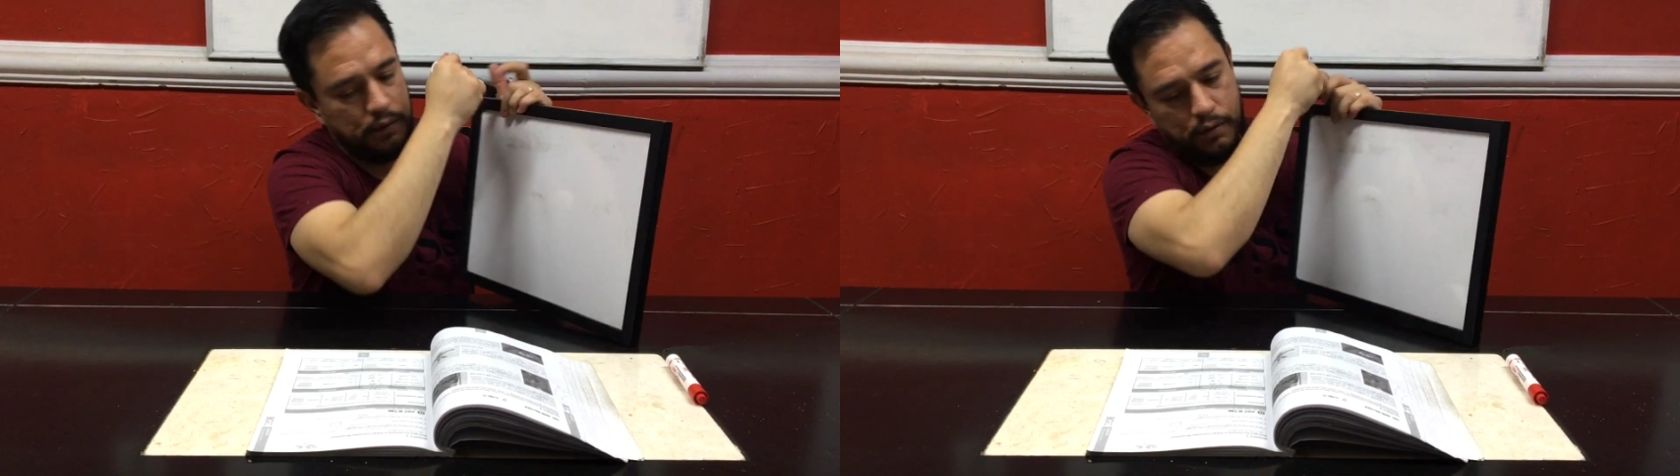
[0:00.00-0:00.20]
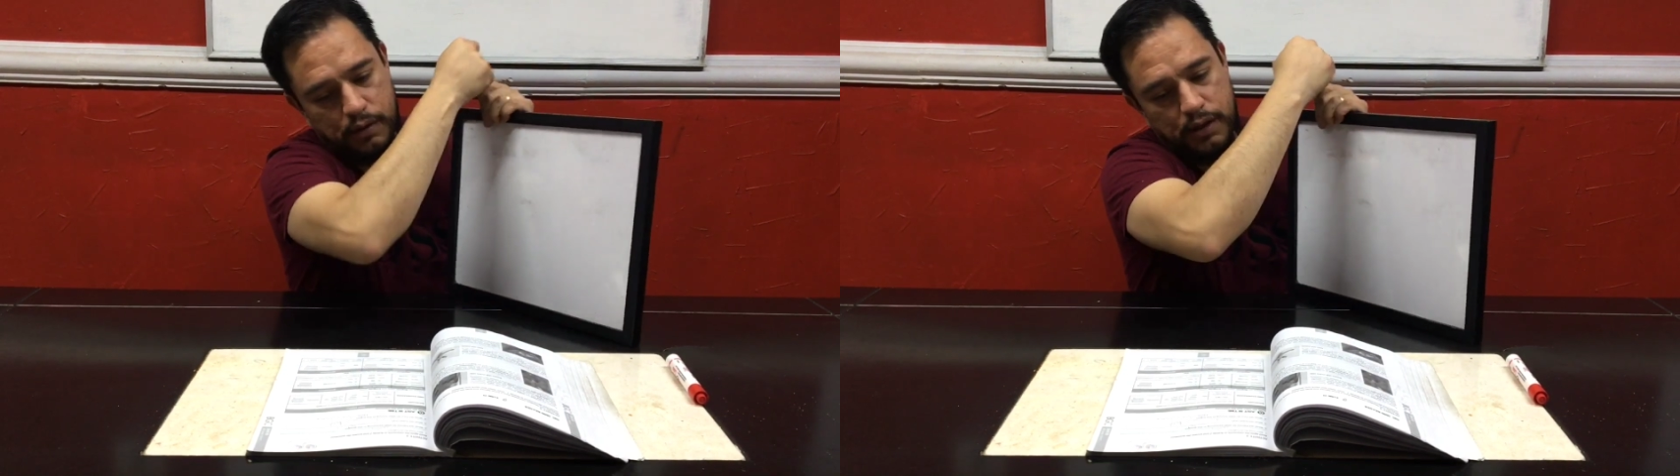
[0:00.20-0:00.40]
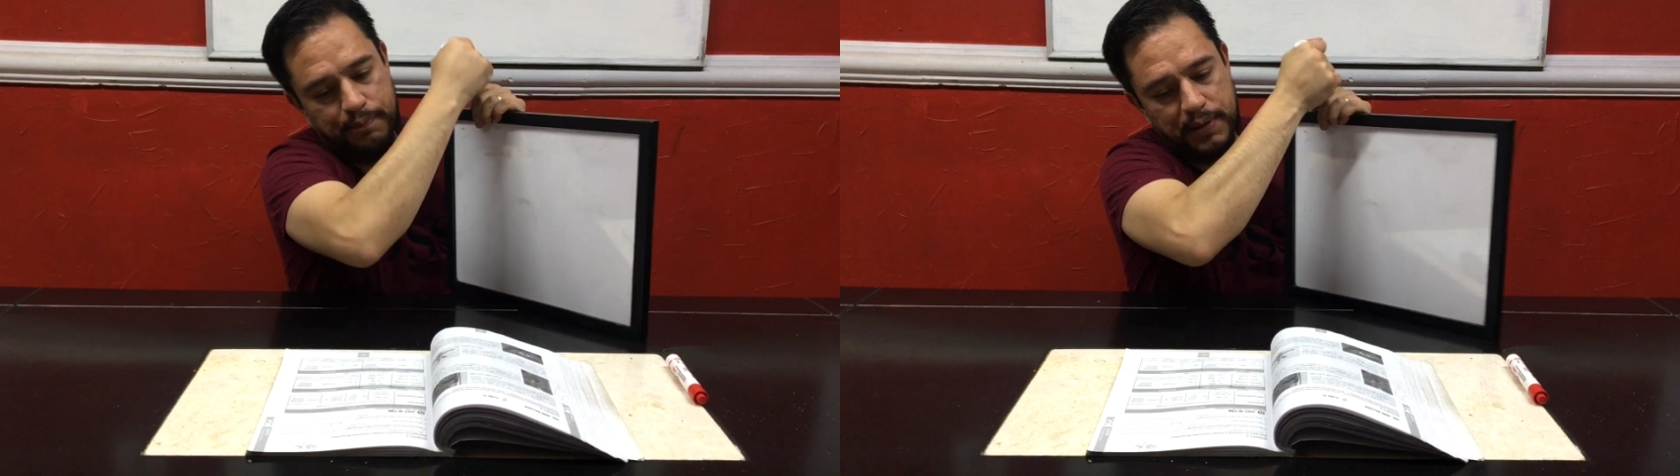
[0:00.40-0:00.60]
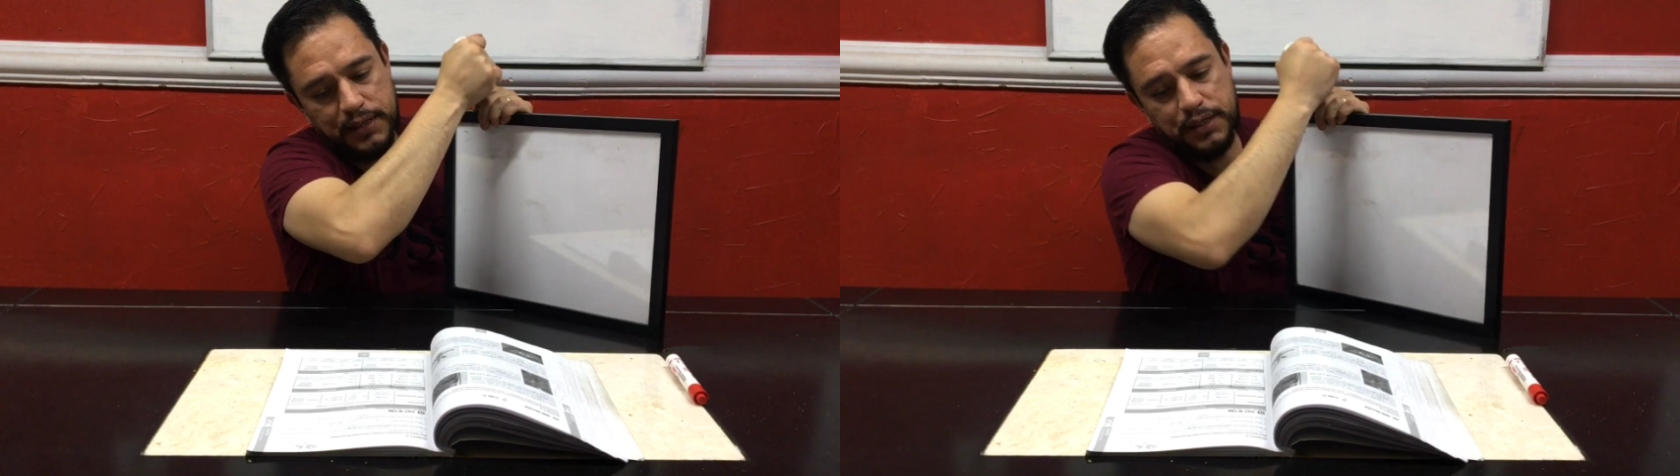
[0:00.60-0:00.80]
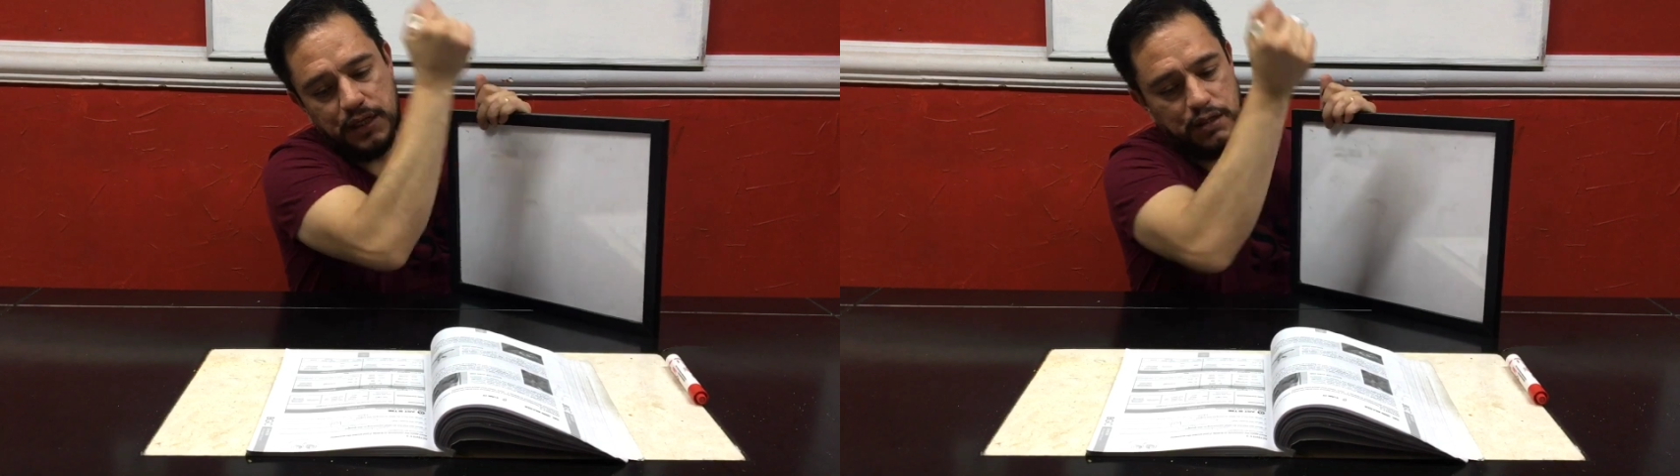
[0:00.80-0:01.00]
the
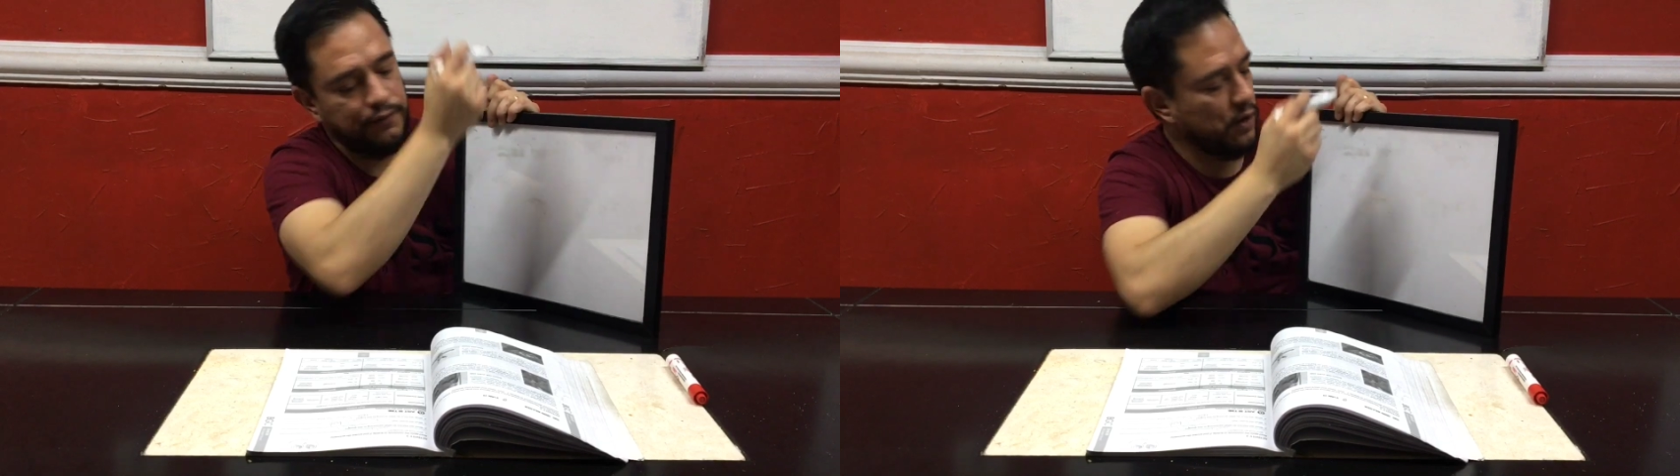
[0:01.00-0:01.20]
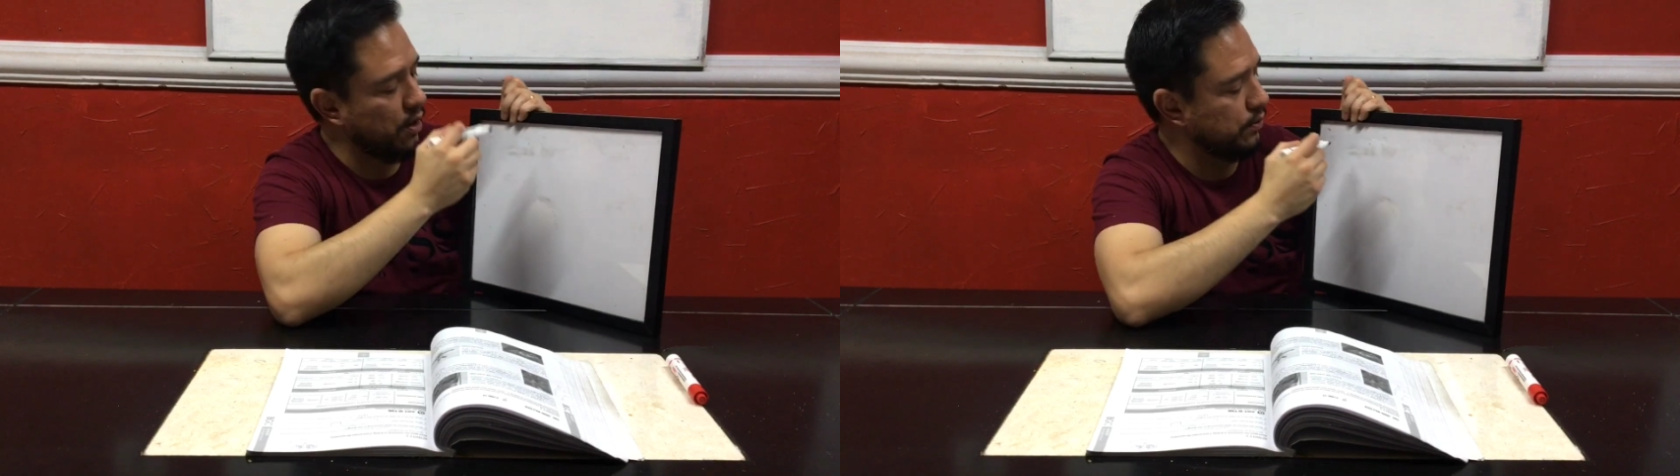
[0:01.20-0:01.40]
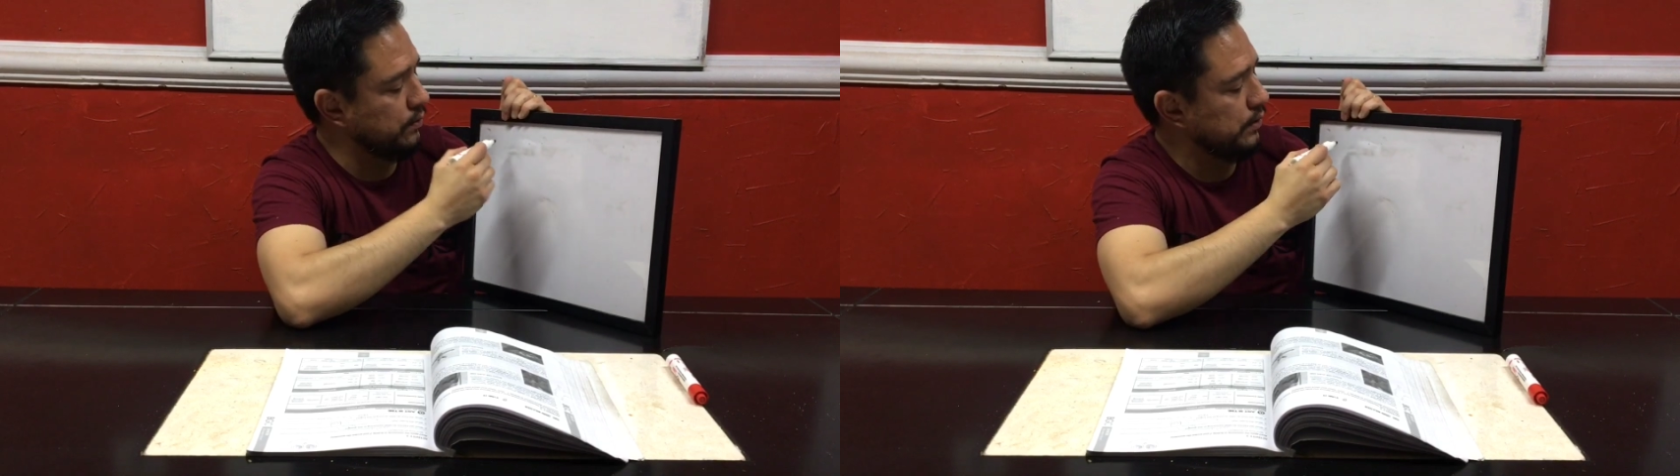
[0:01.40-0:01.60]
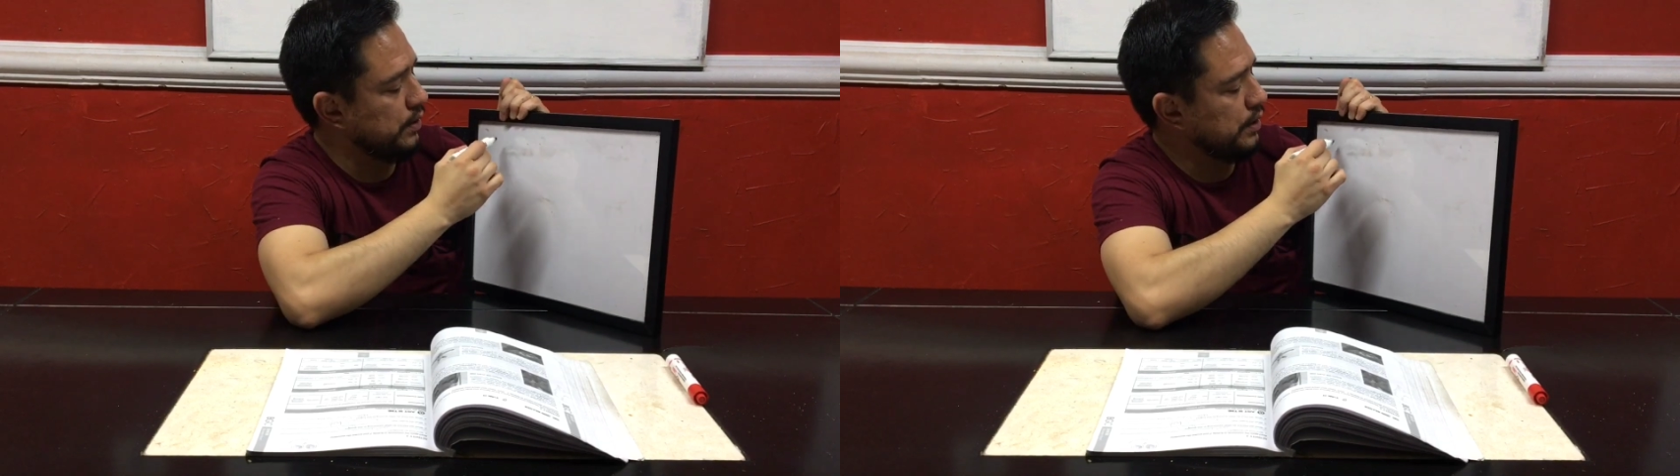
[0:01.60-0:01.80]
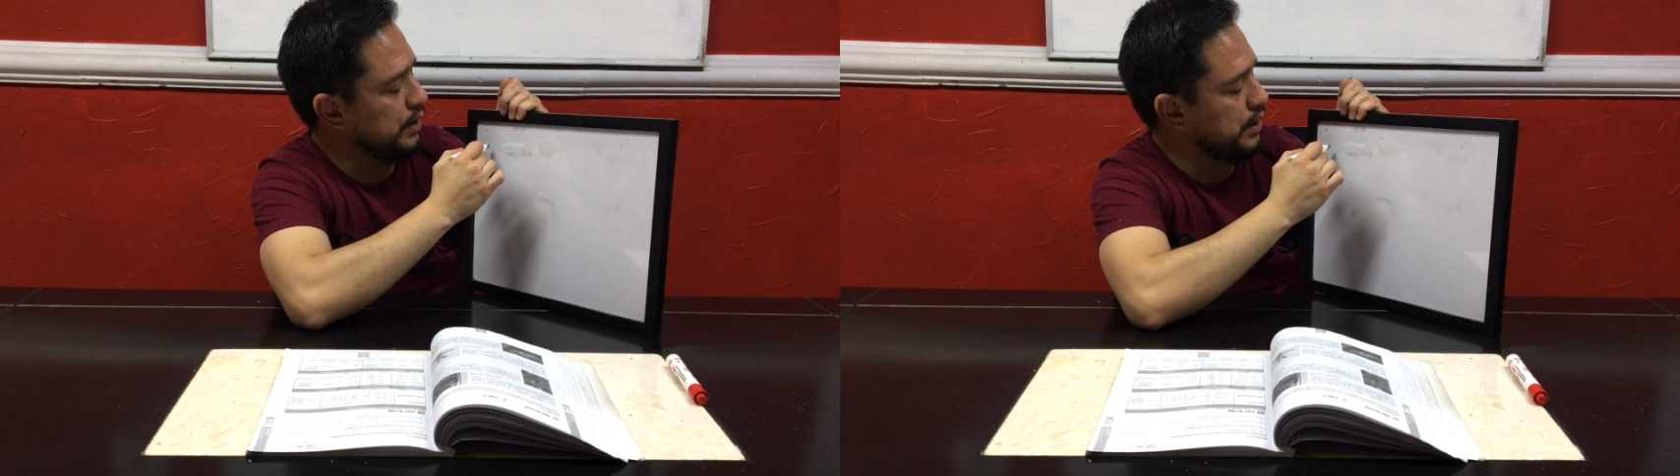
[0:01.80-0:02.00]
past tense of go
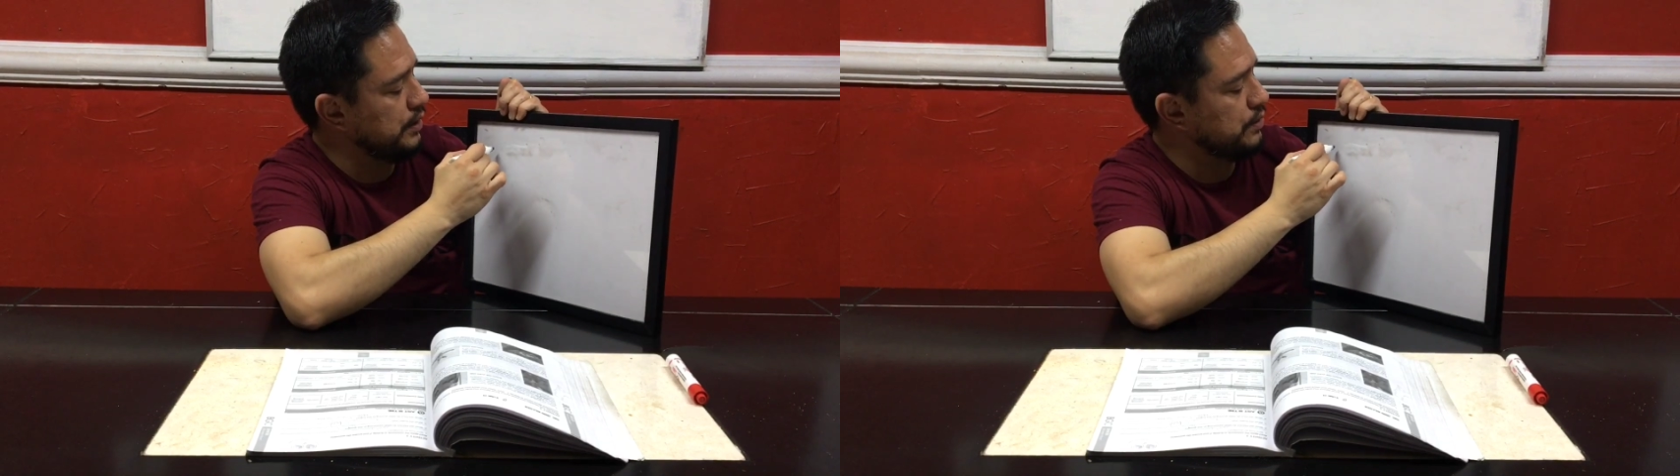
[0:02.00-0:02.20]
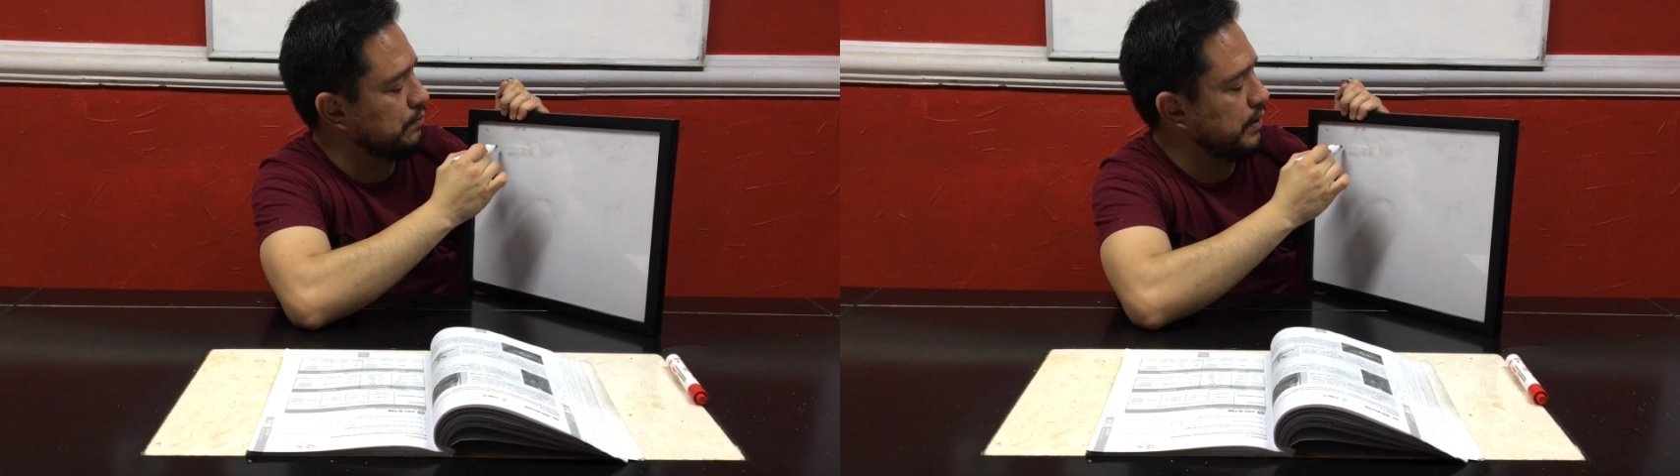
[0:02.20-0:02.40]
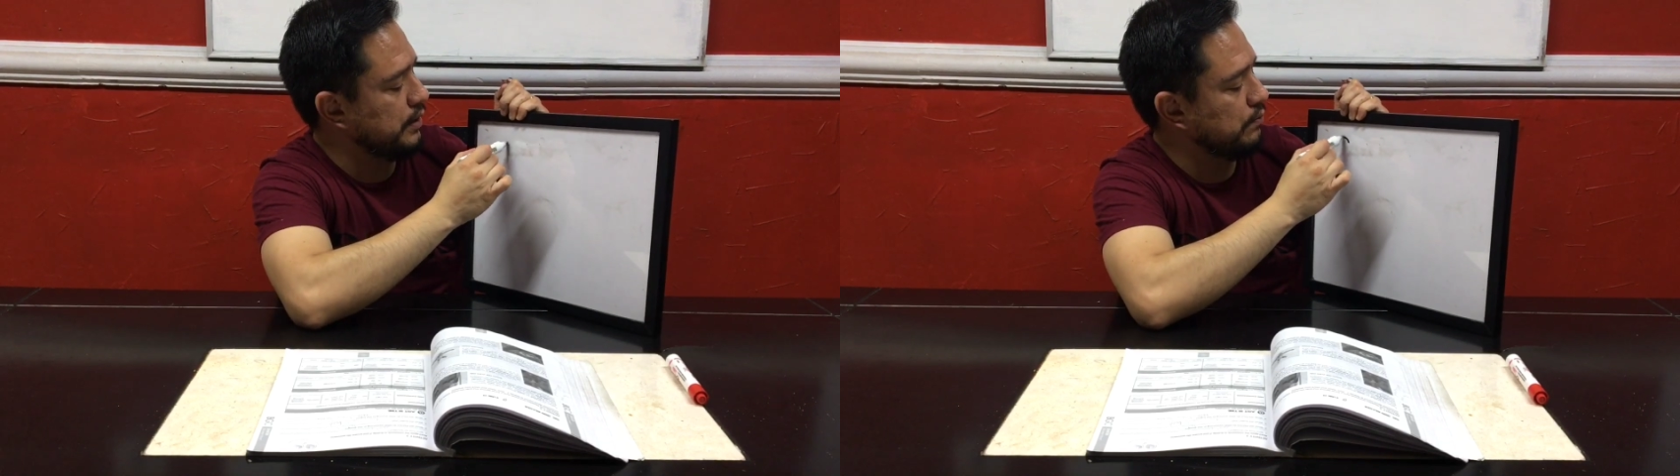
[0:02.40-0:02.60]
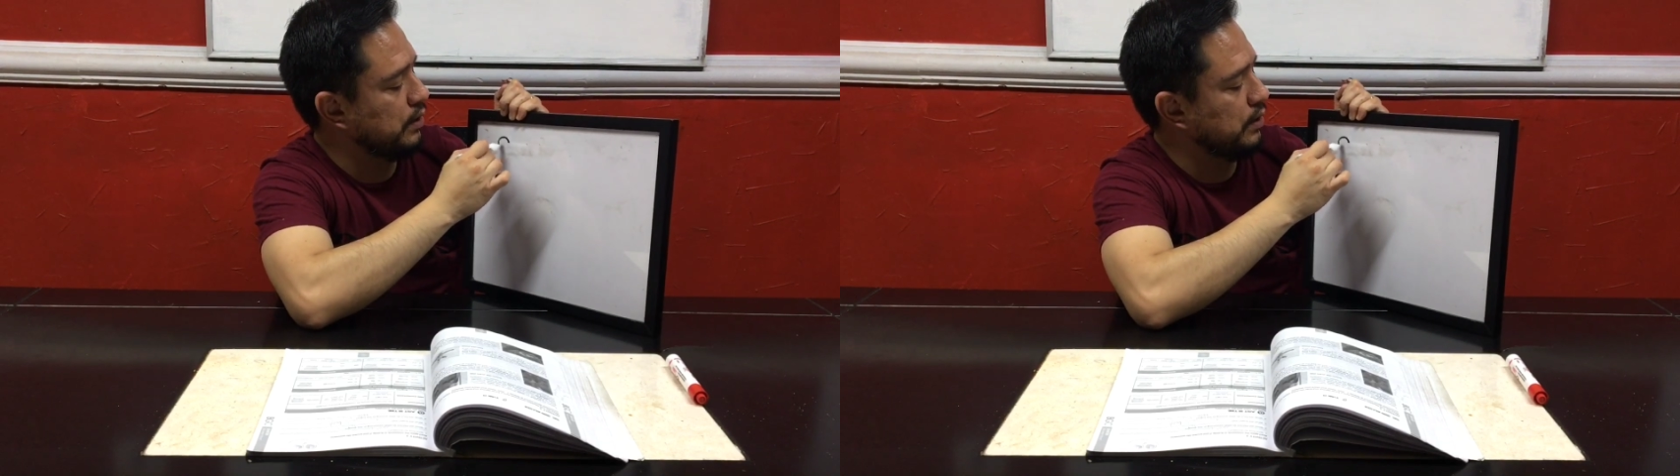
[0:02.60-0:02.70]
is went.